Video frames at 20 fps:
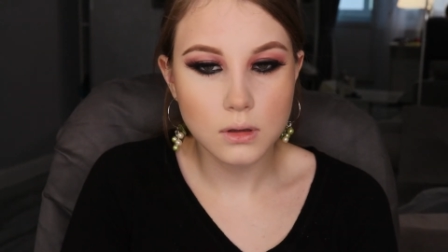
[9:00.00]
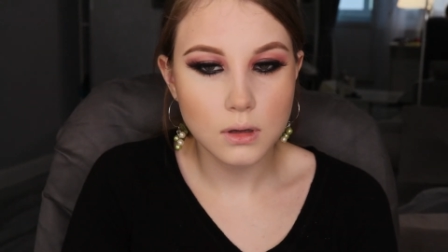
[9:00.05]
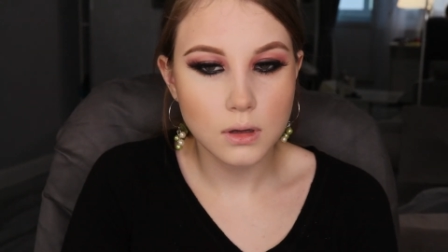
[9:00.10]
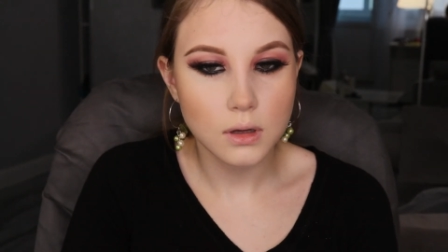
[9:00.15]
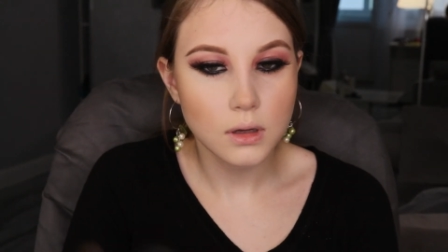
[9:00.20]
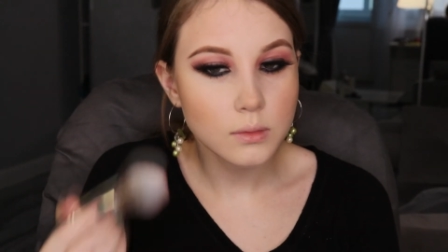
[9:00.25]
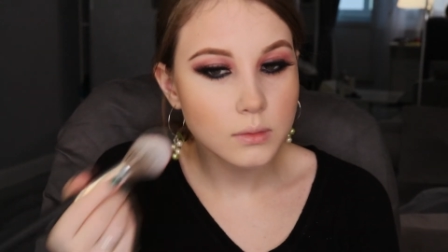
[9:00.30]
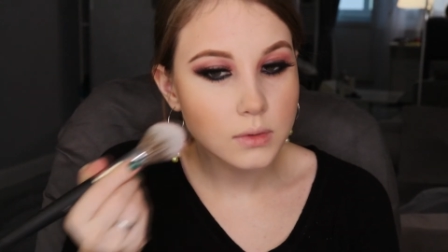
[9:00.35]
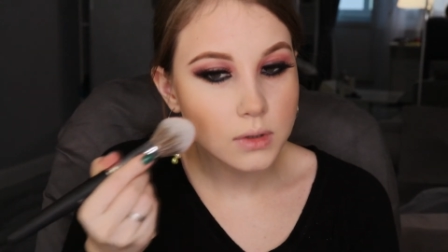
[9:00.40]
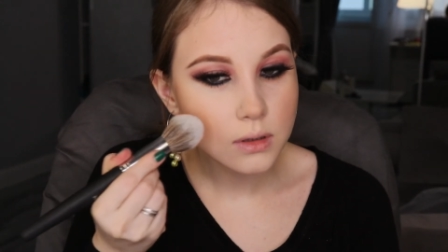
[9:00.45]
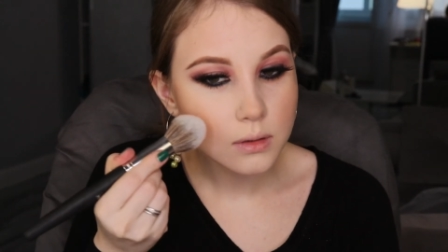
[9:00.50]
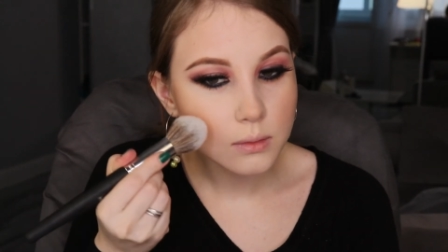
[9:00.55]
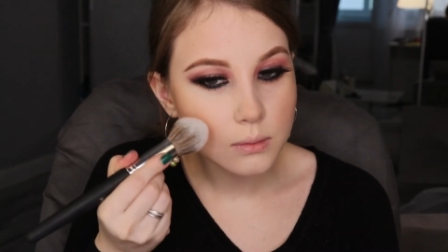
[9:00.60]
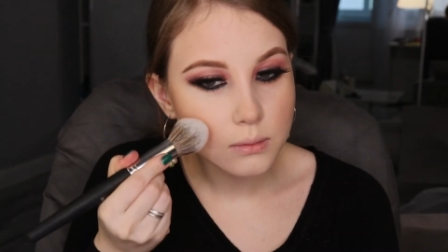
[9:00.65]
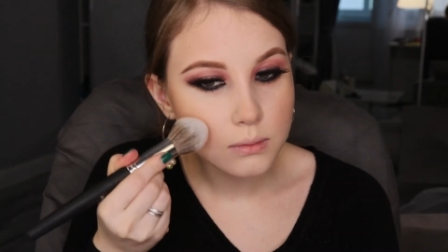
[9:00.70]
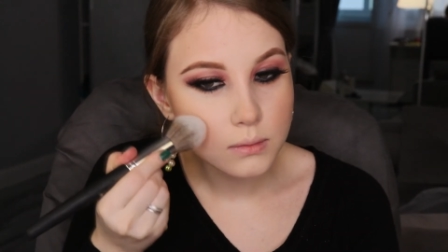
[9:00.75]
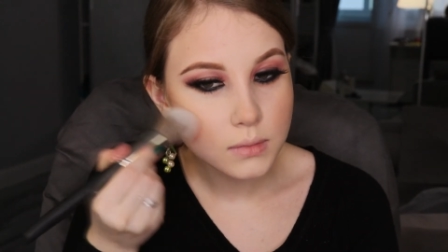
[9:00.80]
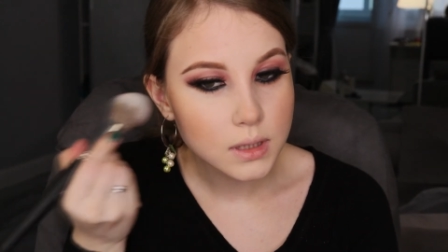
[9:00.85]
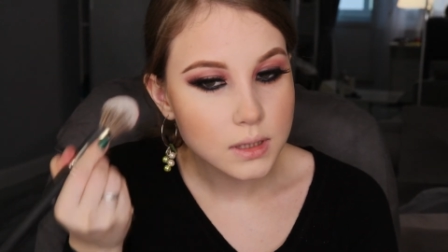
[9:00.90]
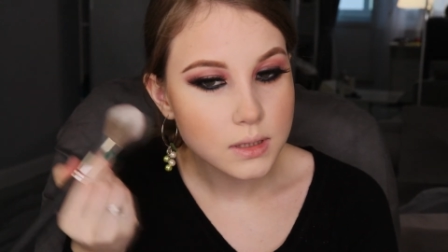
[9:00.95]
I'm gonna
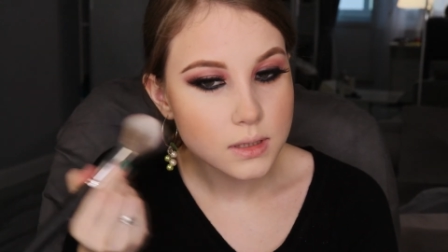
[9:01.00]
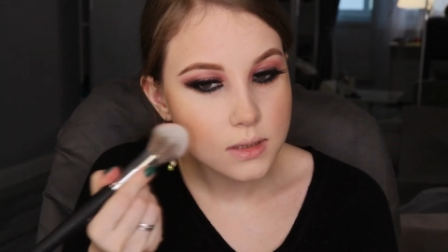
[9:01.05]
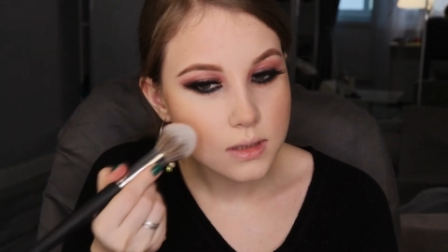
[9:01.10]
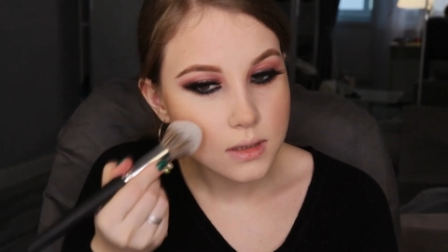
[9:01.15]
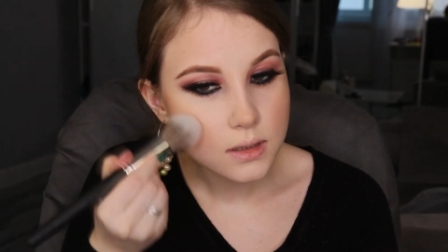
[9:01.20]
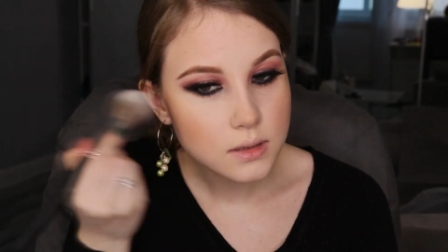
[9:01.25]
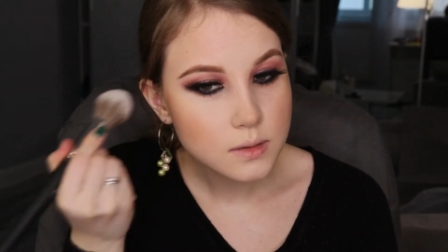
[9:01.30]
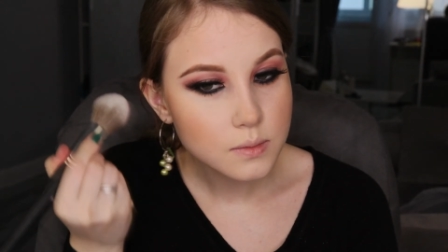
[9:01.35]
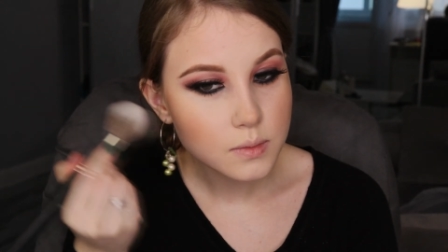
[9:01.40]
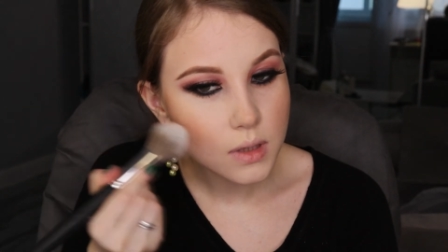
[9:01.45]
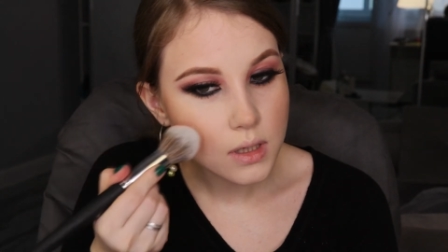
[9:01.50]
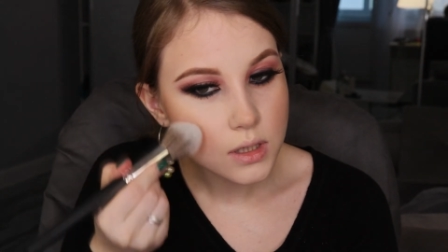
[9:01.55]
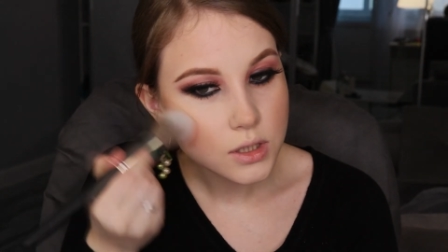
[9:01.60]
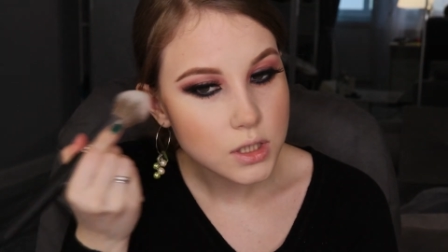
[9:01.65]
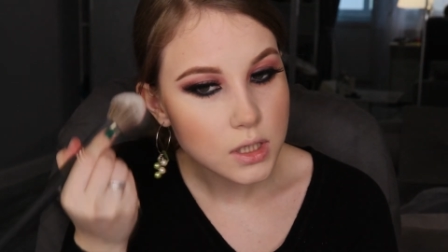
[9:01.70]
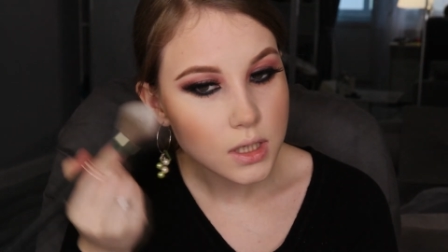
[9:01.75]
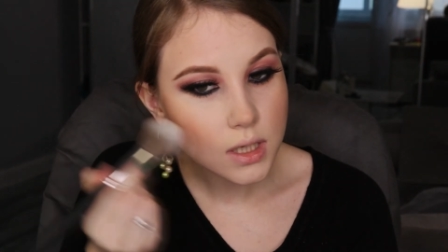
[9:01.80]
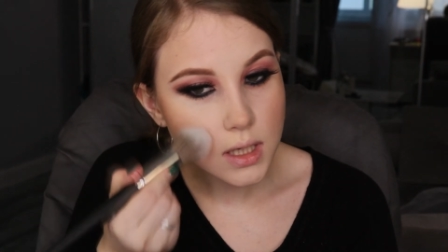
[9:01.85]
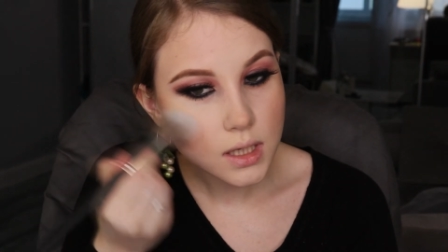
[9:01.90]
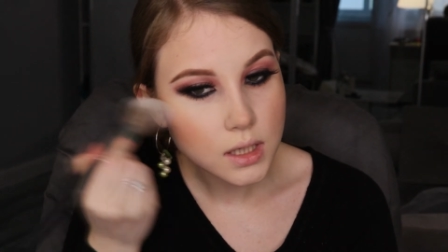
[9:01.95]
mix this blush
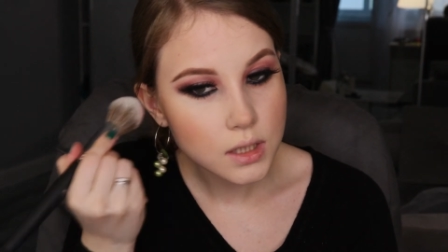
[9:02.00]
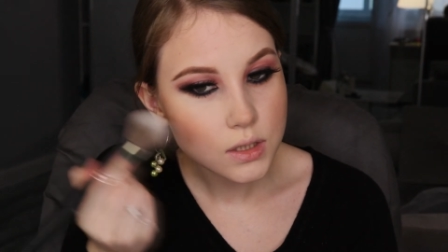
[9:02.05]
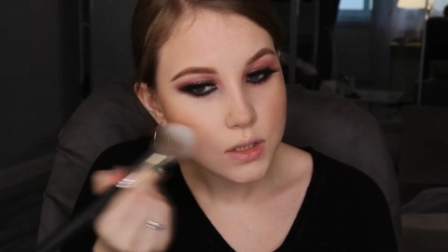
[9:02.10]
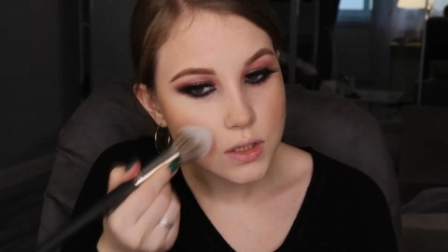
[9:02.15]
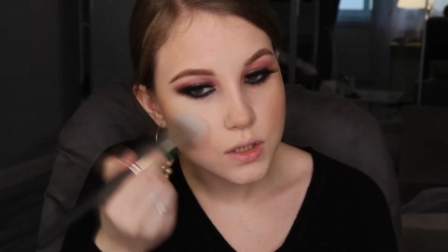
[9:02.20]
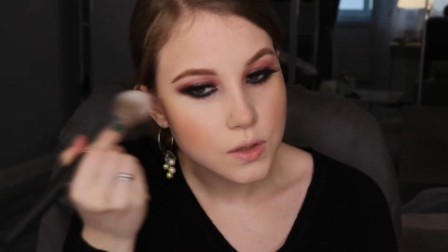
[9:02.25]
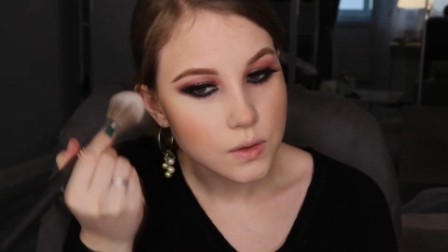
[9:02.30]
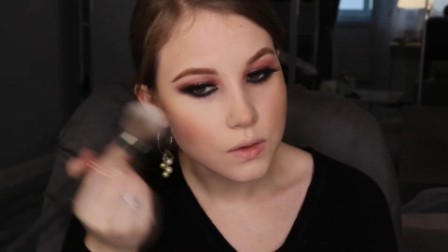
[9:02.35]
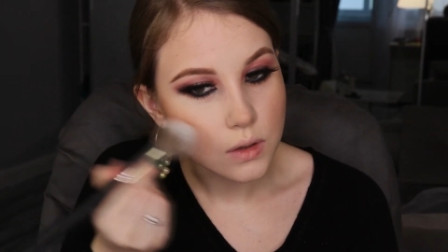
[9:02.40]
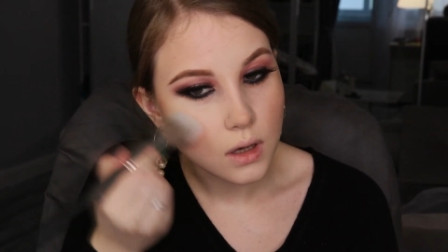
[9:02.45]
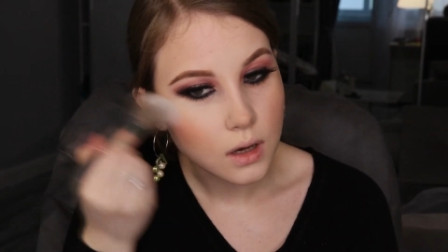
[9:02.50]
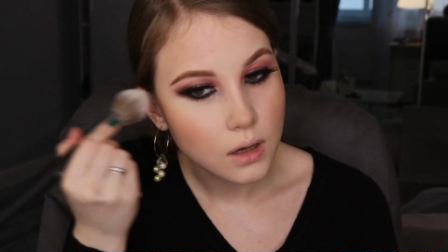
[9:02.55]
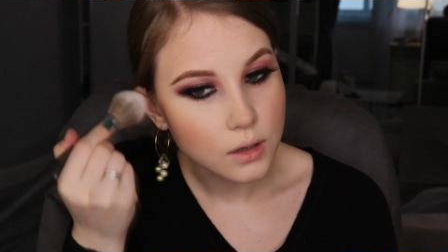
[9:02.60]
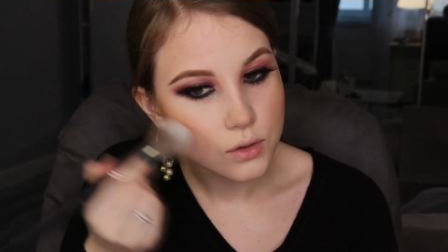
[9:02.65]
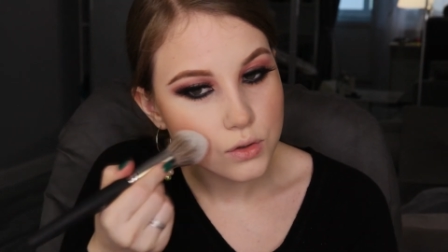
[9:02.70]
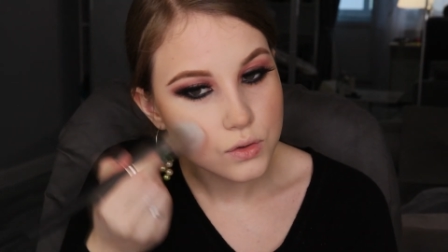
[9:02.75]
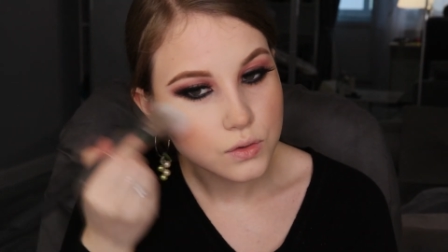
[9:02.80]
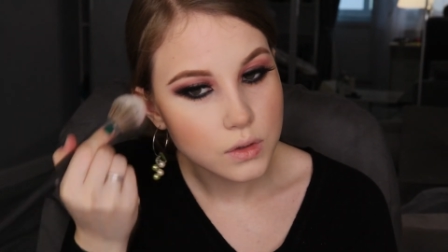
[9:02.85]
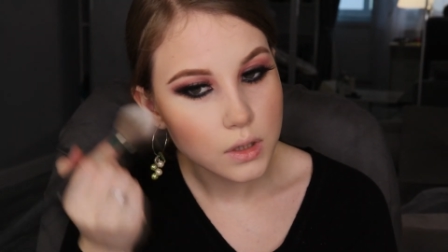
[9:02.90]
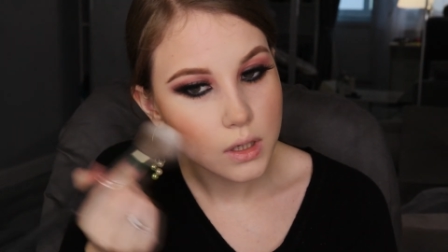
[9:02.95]
into the
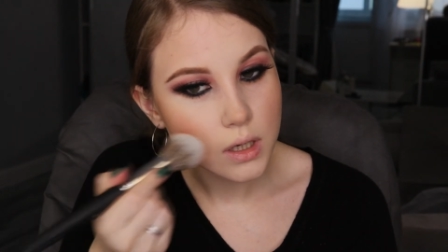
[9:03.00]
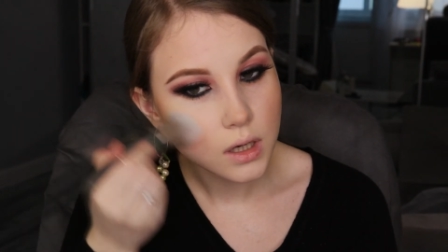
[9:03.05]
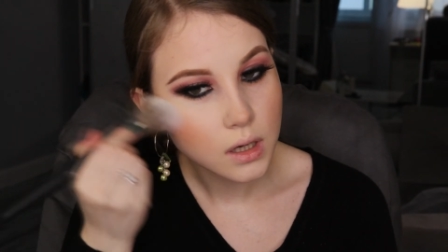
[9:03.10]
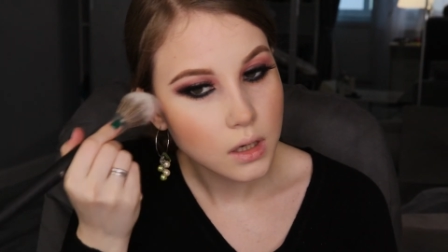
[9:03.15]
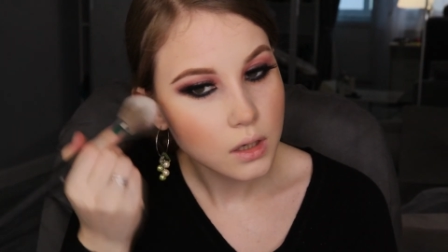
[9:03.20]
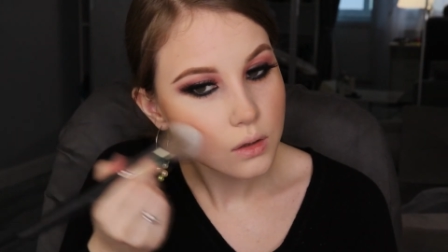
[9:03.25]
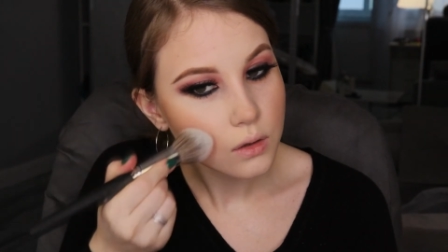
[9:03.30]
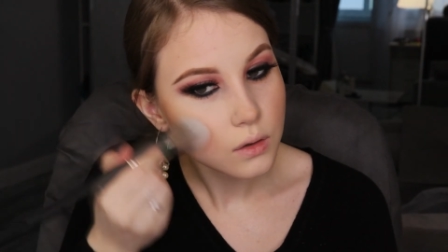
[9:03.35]
contouring.